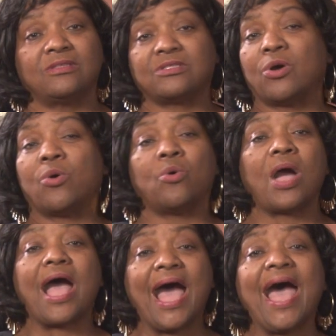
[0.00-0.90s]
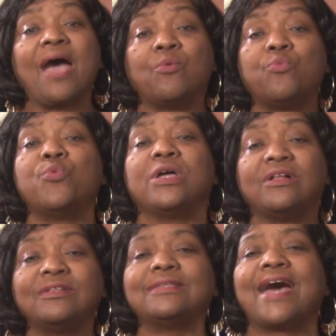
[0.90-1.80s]
So I
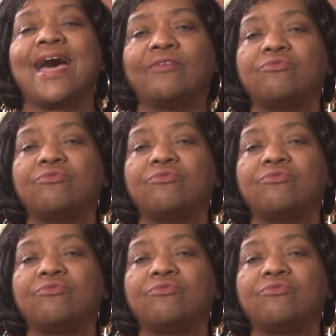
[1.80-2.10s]
will not